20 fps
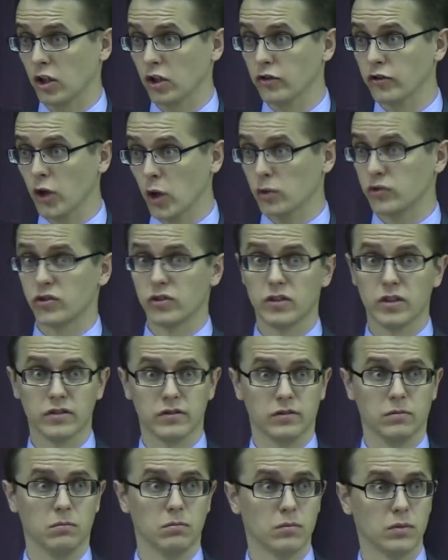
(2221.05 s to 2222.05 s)
called
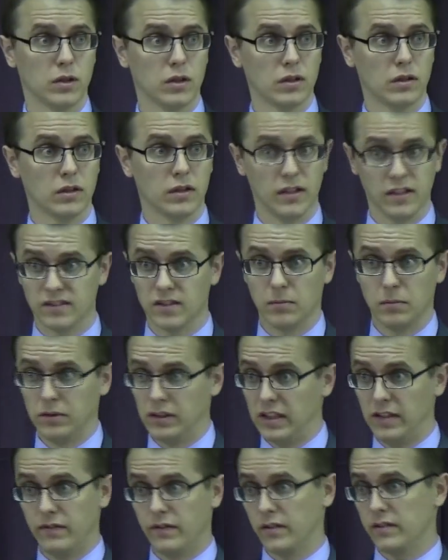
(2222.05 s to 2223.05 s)
docetism, and it's a
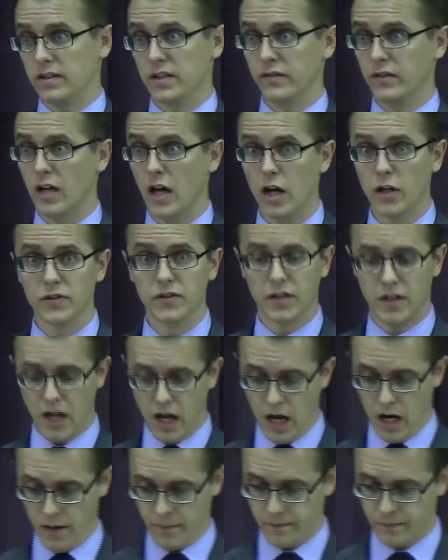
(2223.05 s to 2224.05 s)
belief that's even held
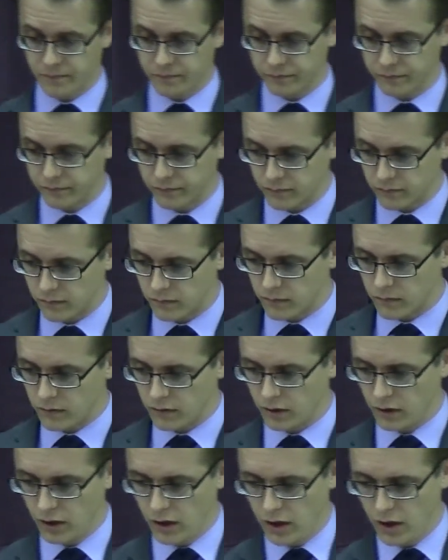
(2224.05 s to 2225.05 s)
today.
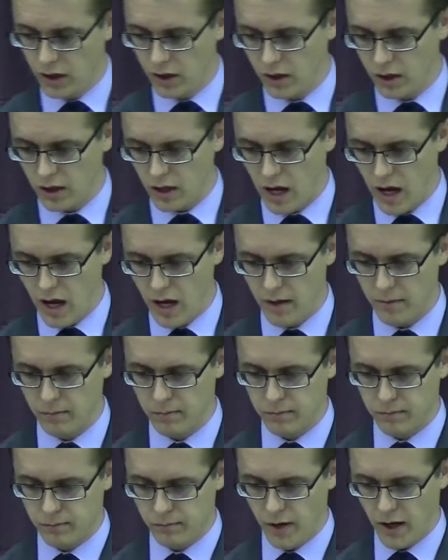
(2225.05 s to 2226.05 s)

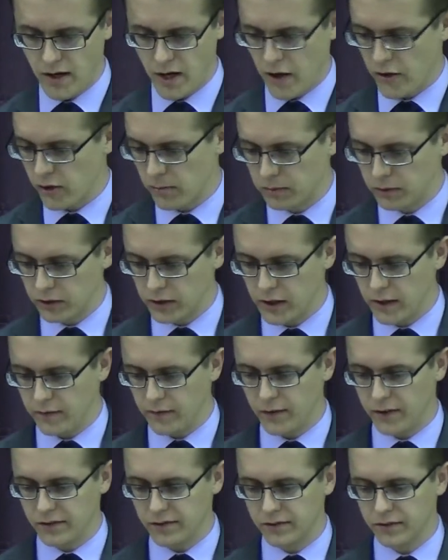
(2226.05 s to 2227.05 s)
Um, another
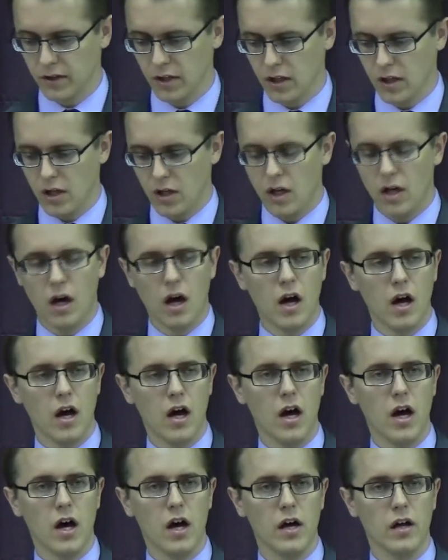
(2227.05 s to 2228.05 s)
belief is
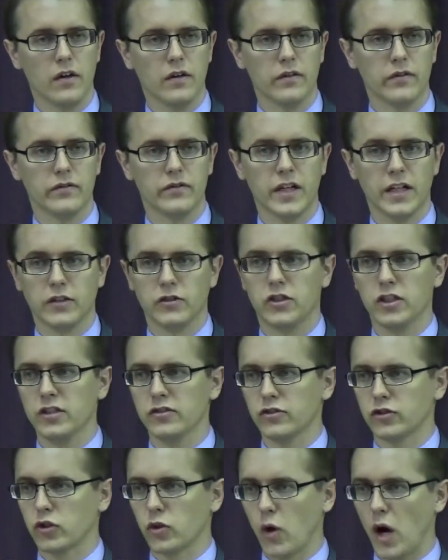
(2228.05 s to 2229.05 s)
uh, that
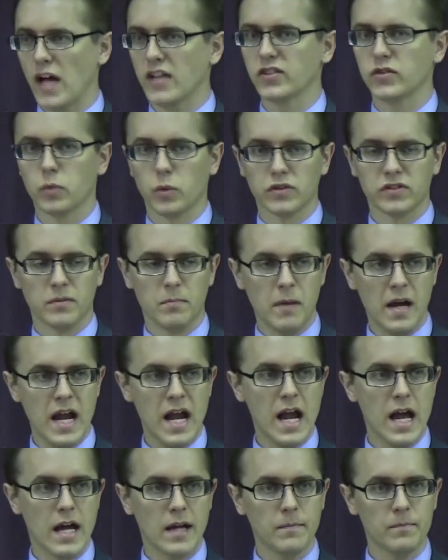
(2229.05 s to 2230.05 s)
Jesus Christ was a
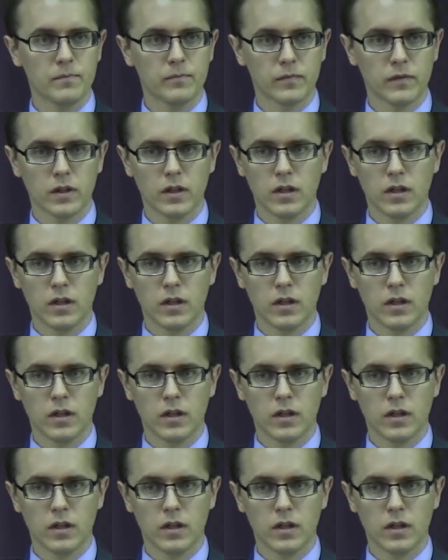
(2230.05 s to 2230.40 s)
man,